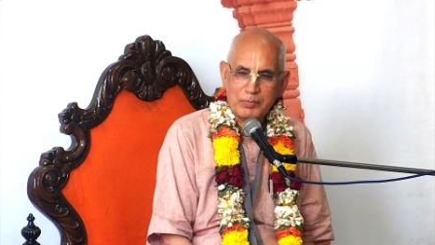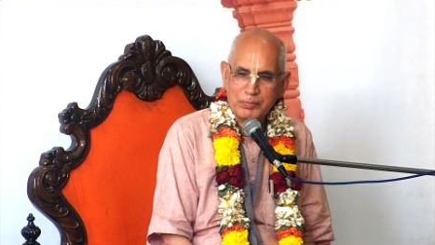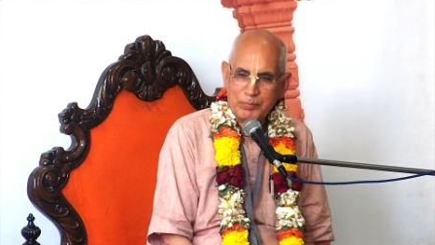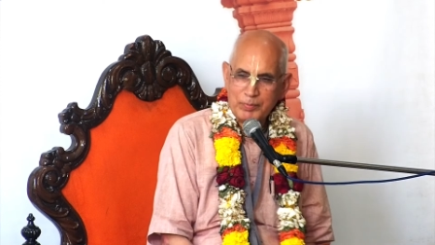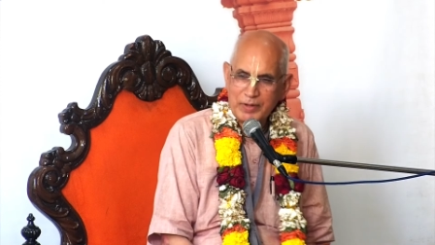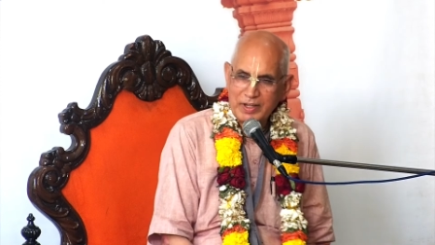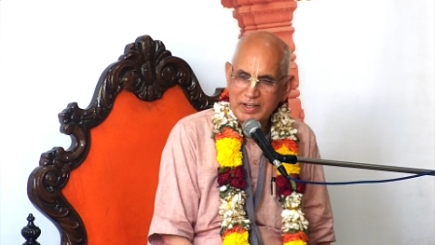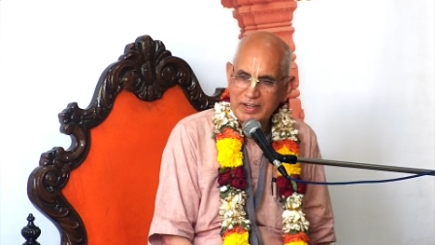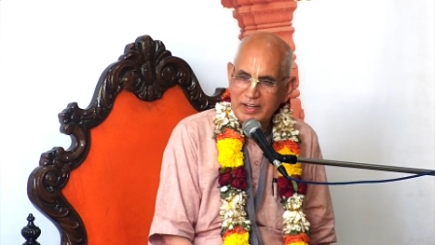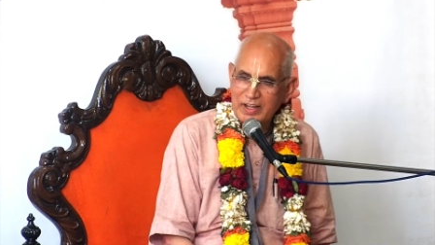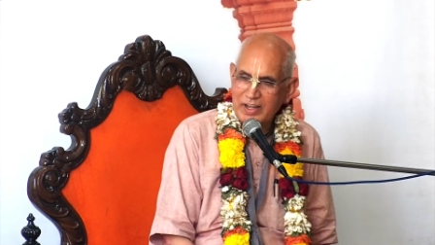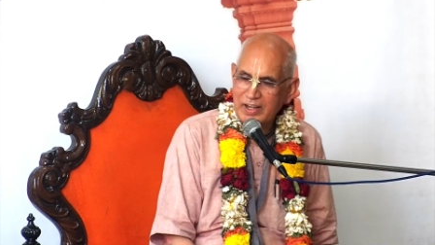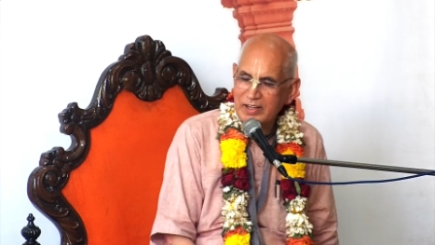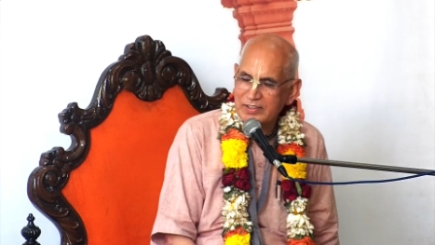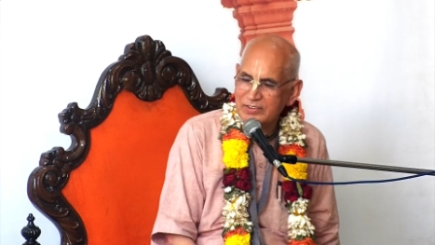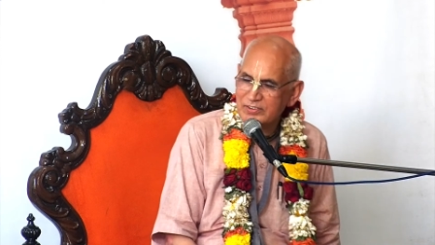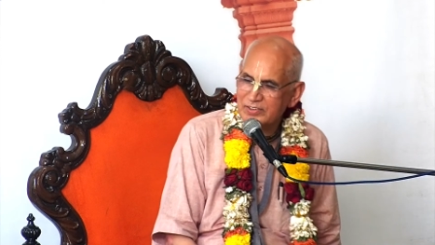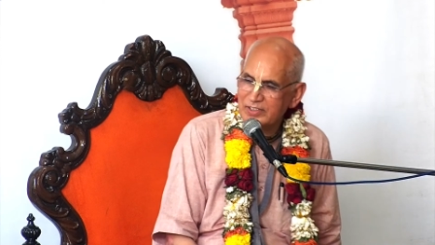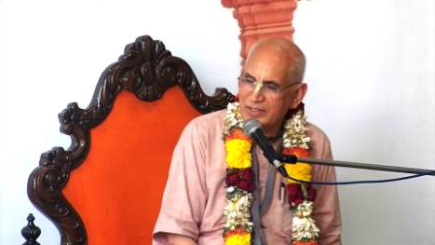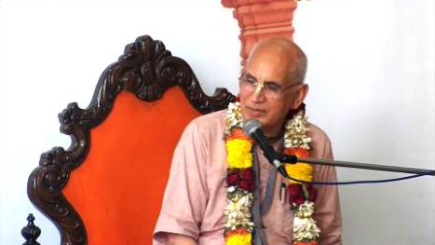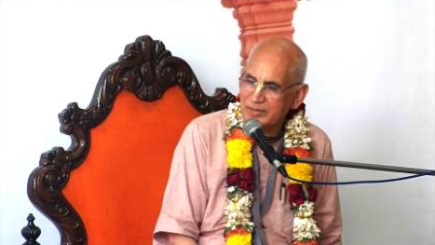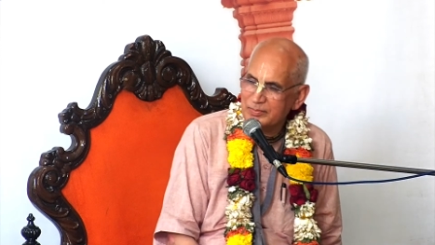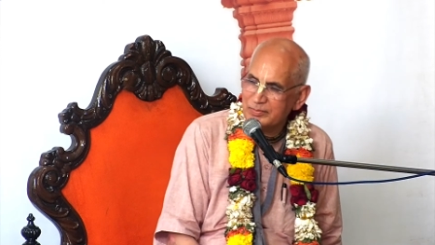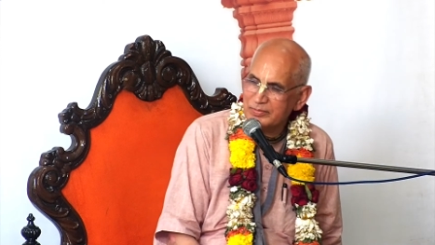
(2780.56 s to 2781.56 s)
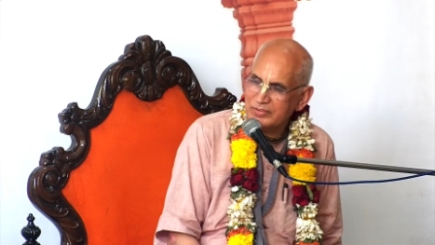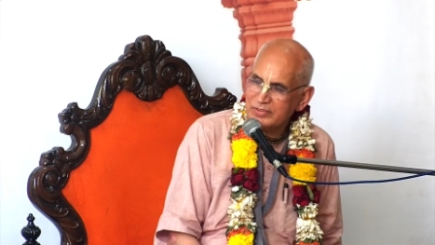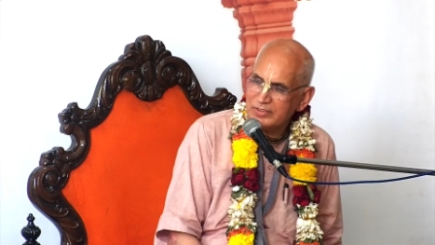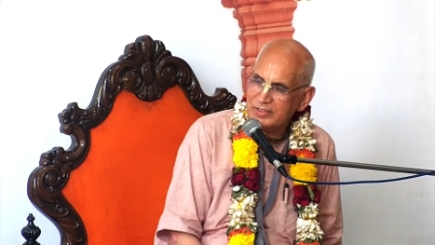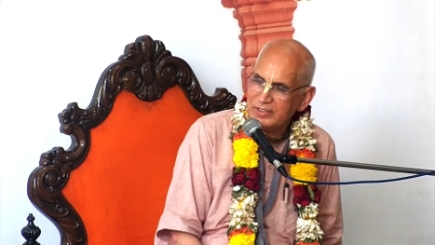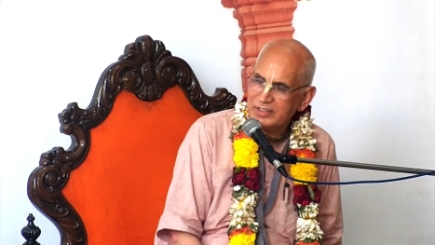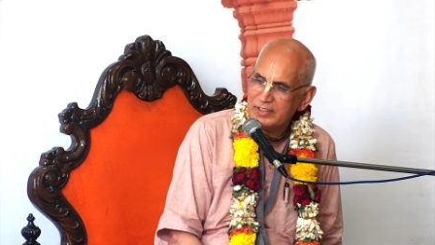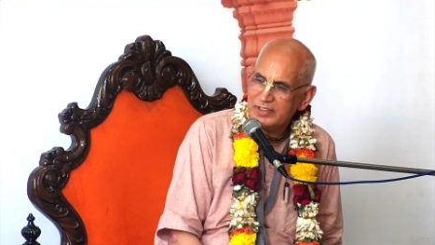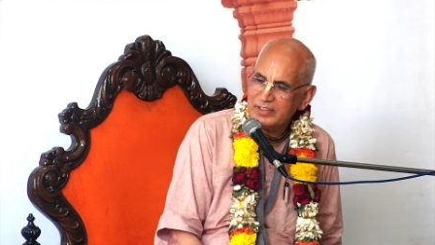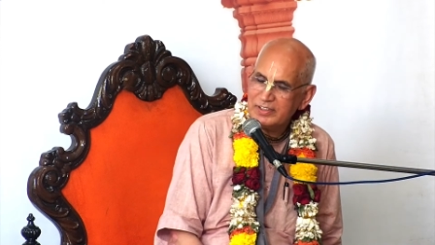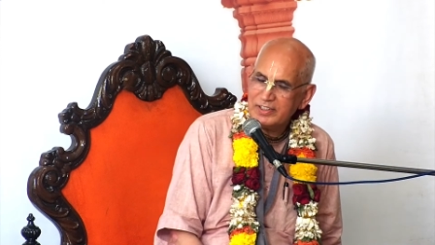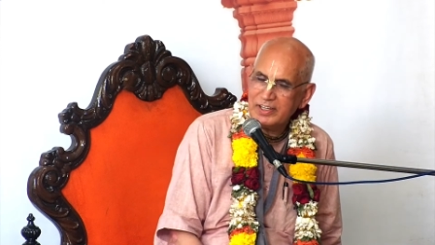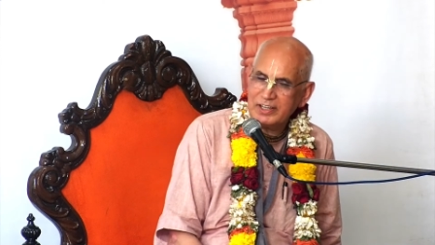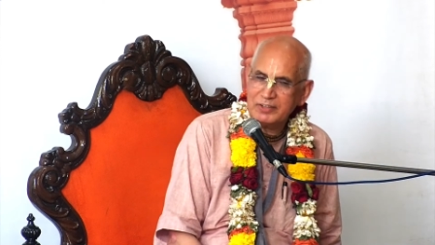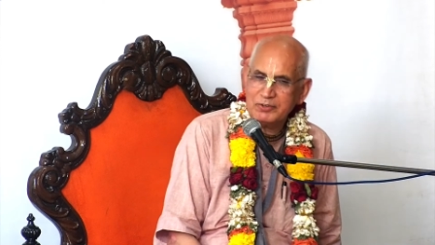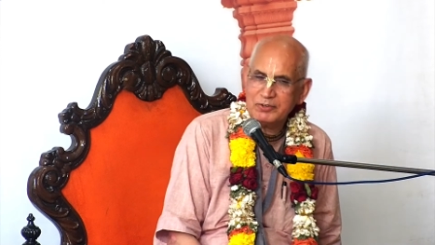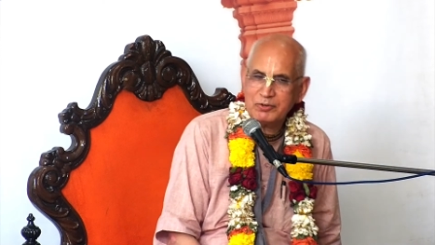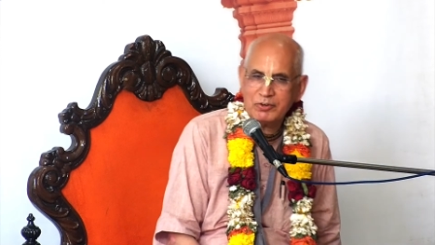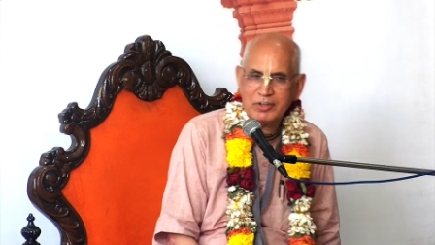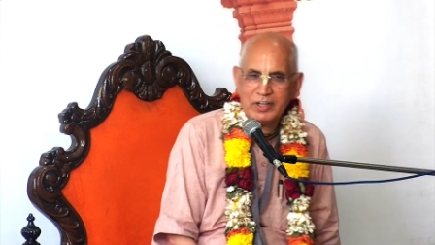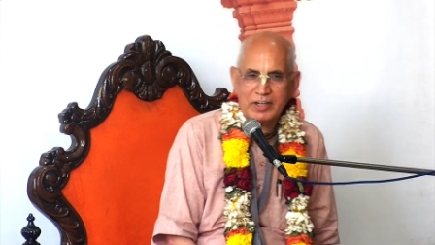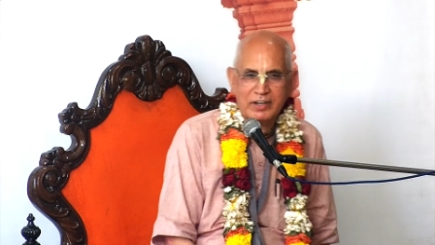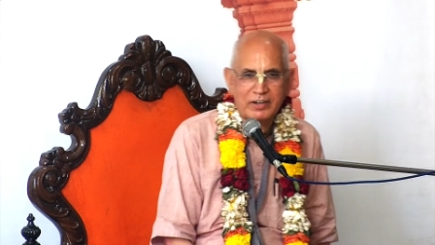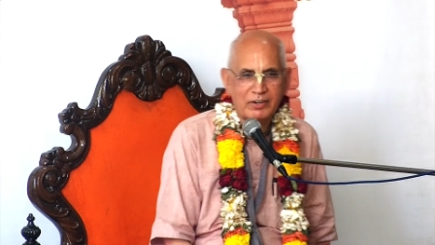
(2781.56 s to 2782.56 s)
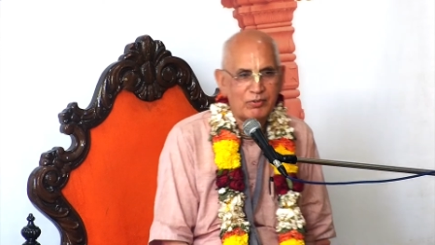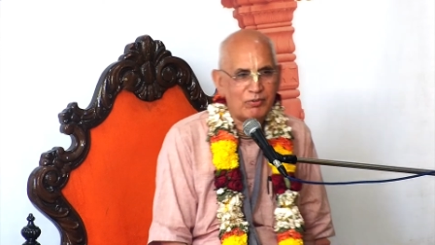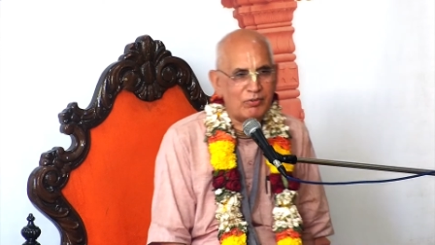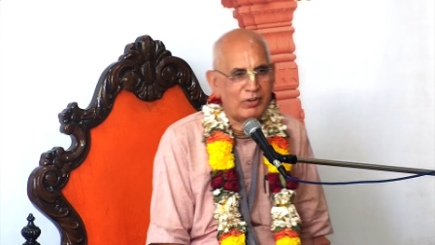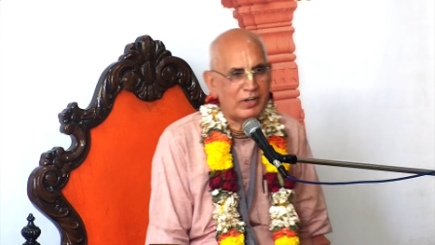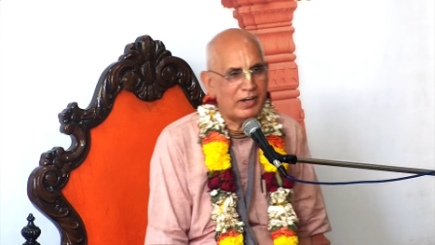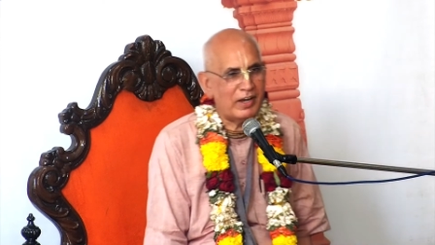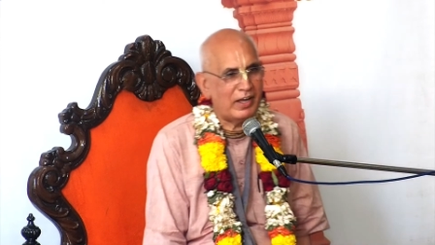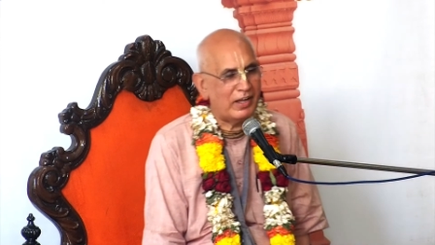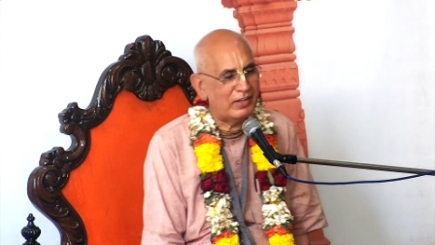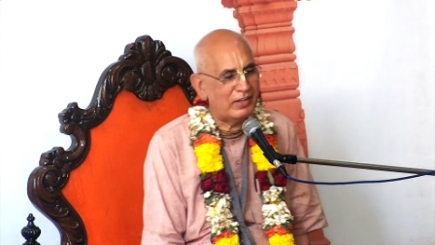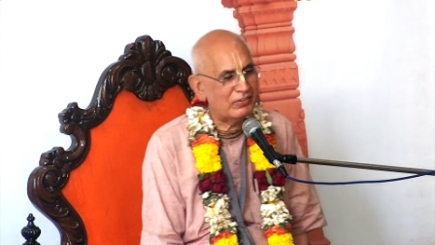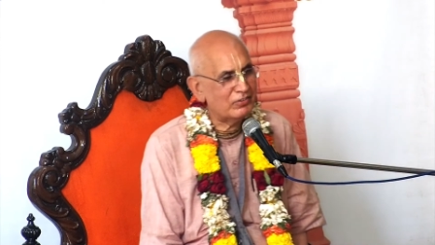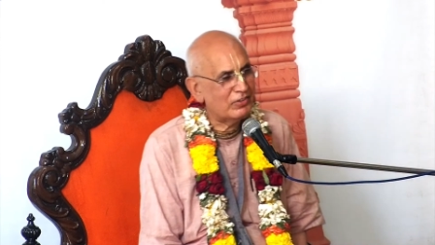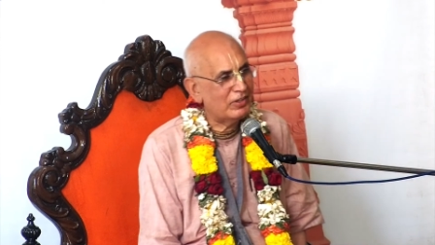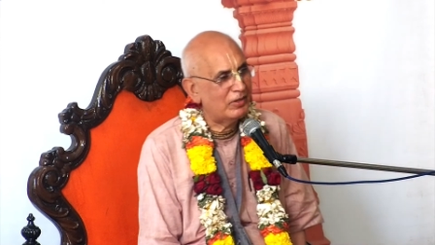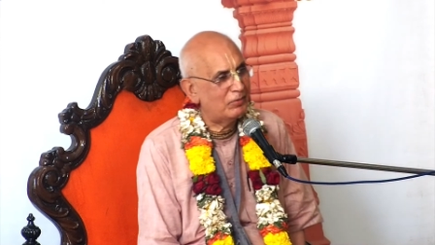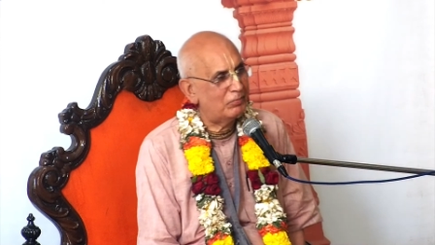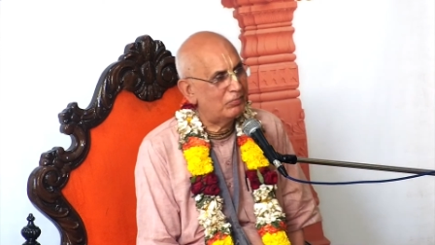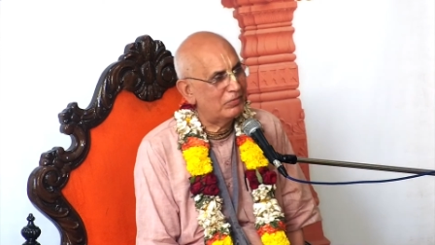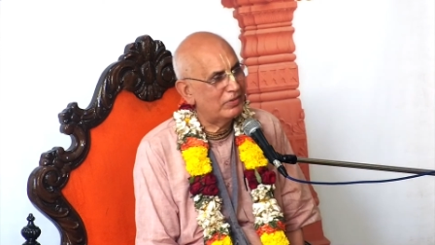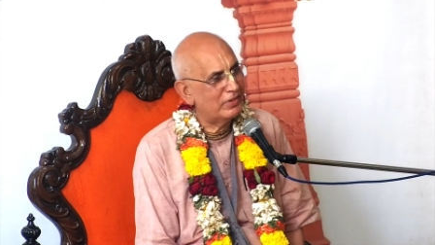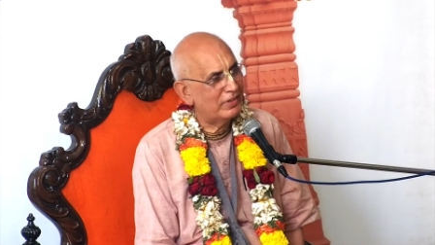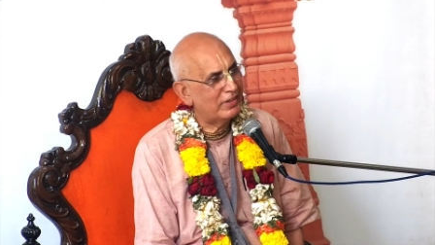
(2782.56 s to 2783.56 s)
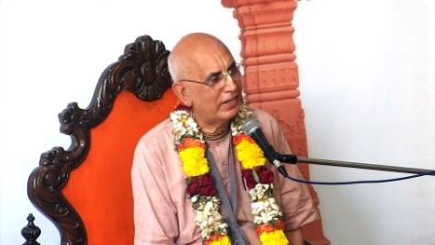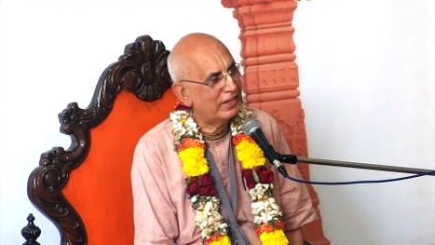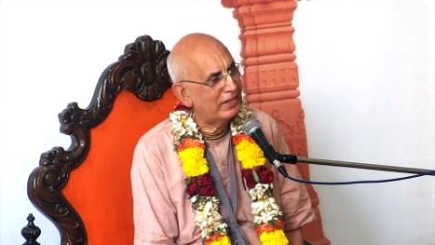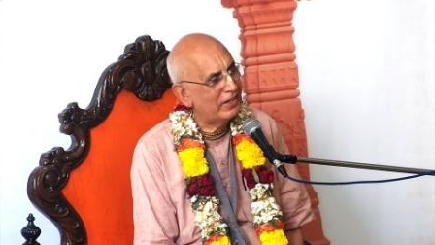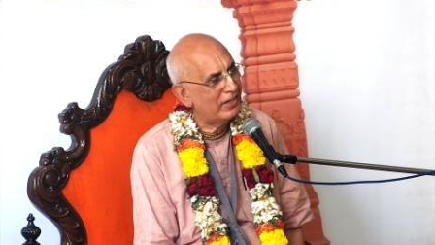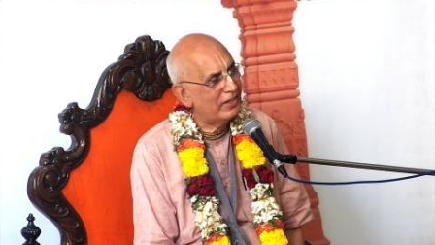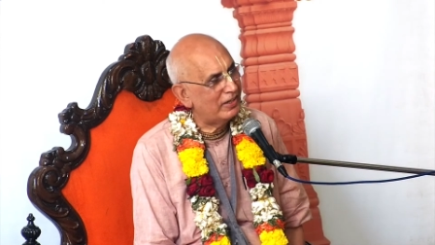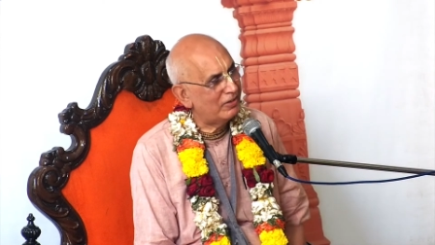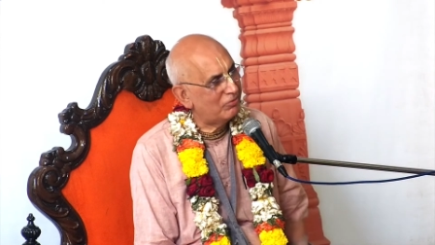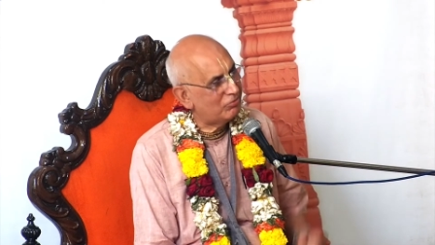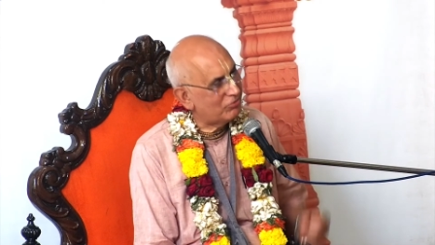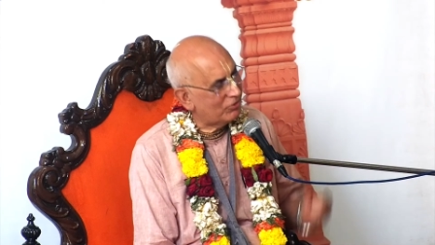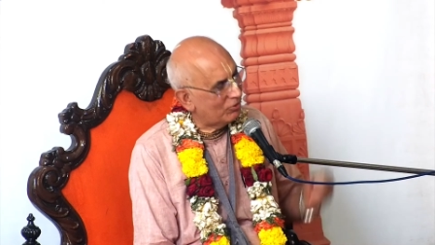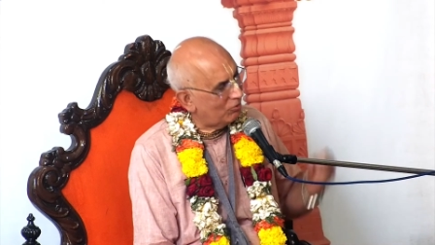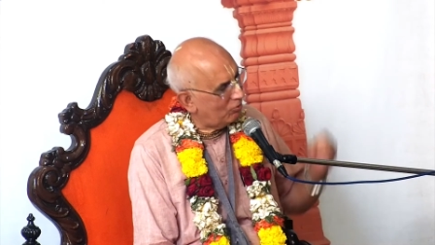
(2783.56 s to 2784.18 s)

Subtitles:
Prabhupada asked him, yeah, you can go and ask him, can he lift